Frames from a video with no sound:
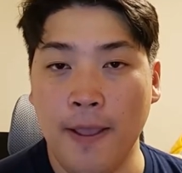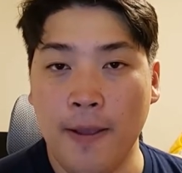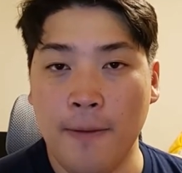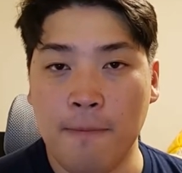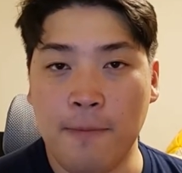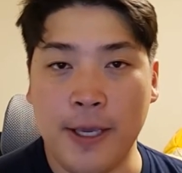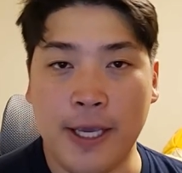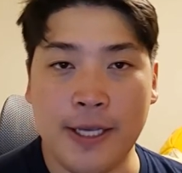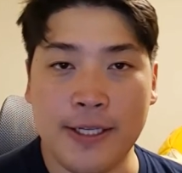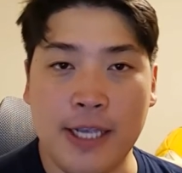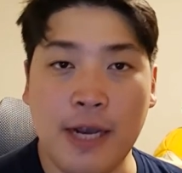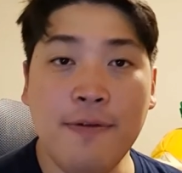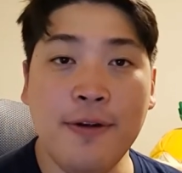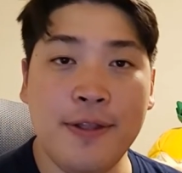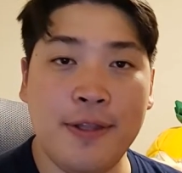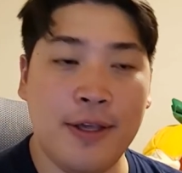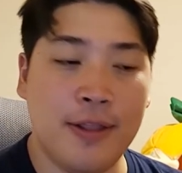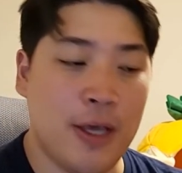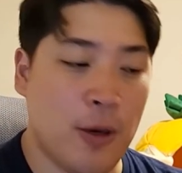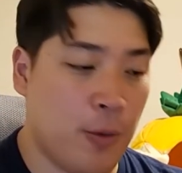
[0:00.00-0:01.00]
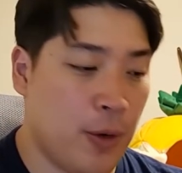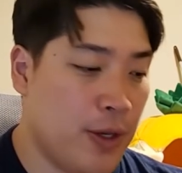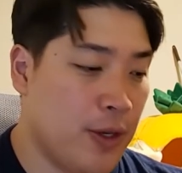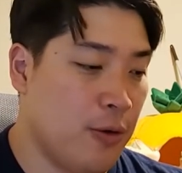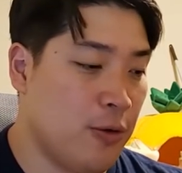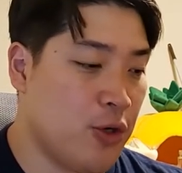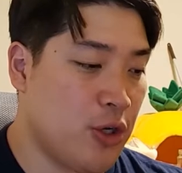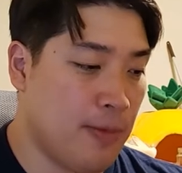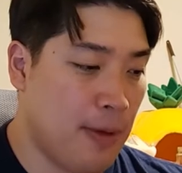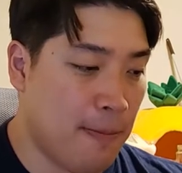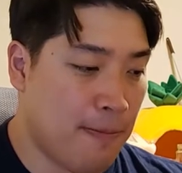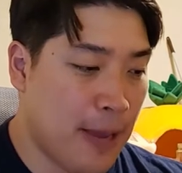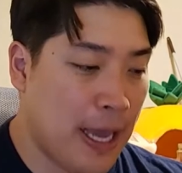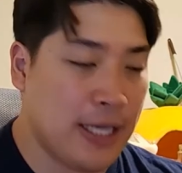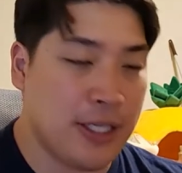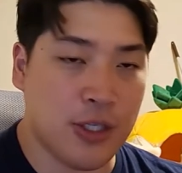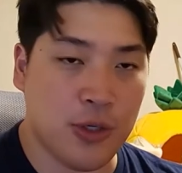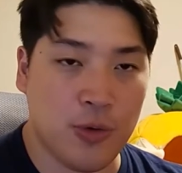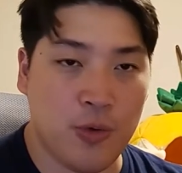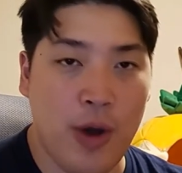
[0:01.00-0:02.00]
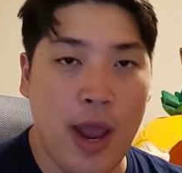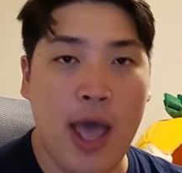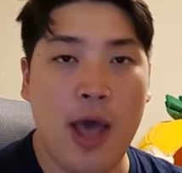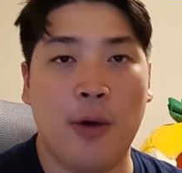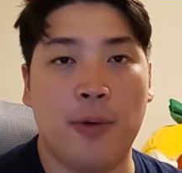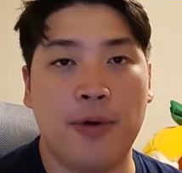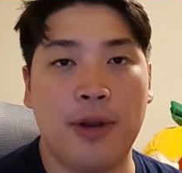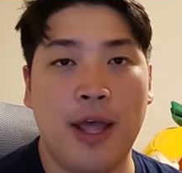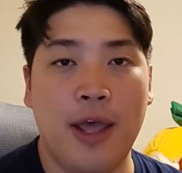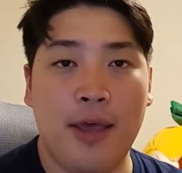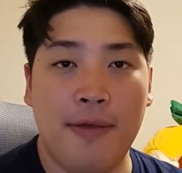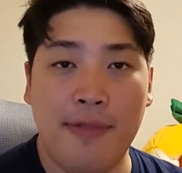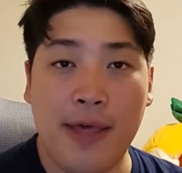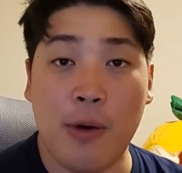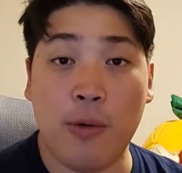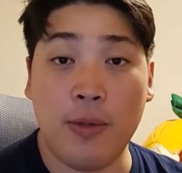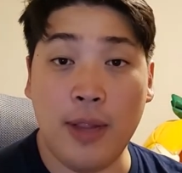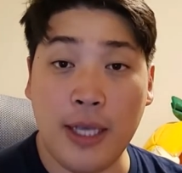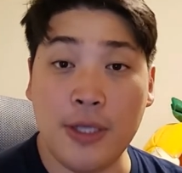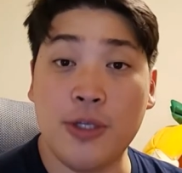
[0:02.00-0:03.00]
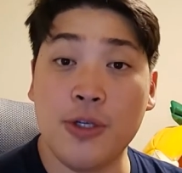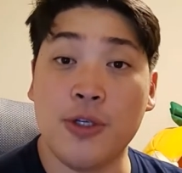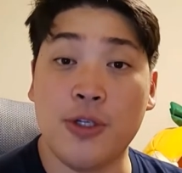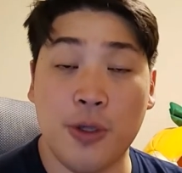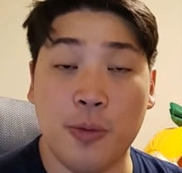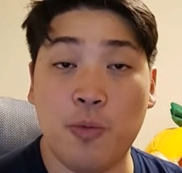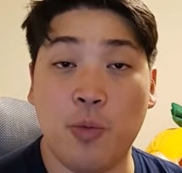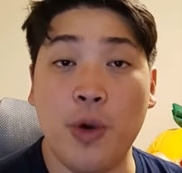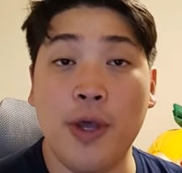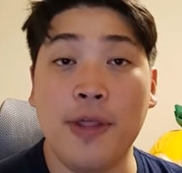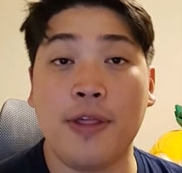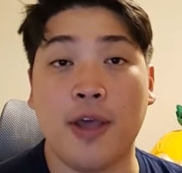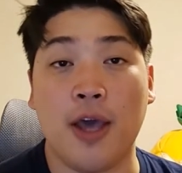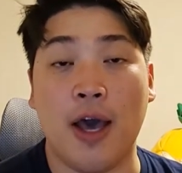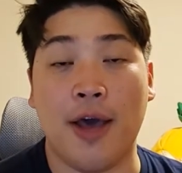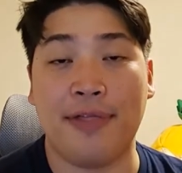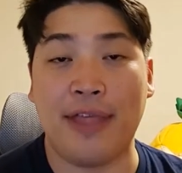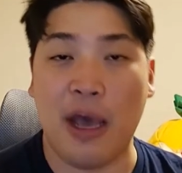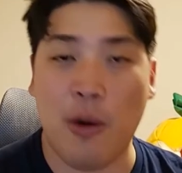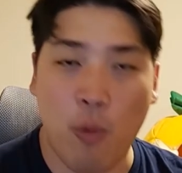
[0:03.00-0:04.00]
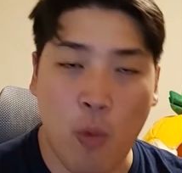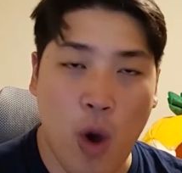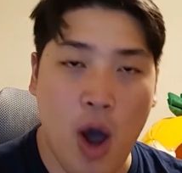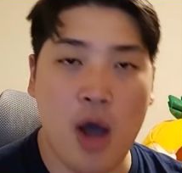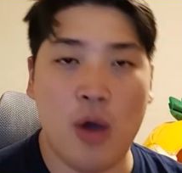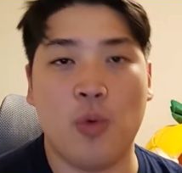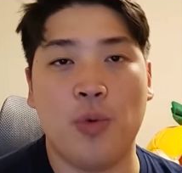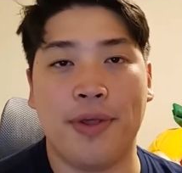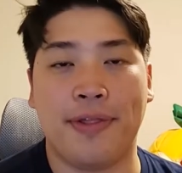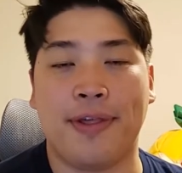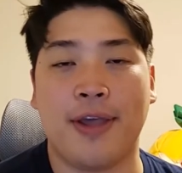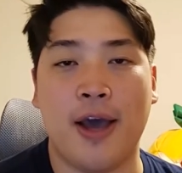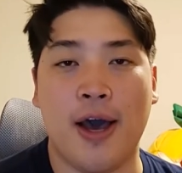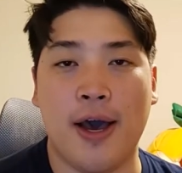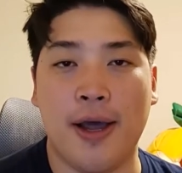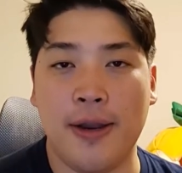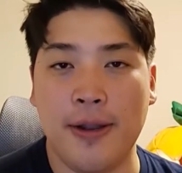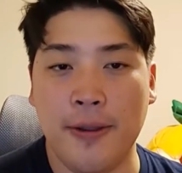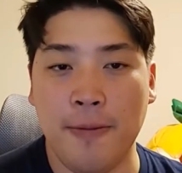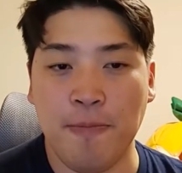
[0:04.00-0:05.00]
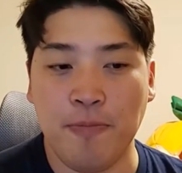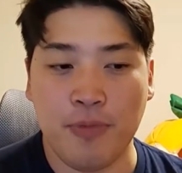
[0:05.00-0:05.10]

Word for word: Because everything that we do should be based around that relationship with God, that walk with God.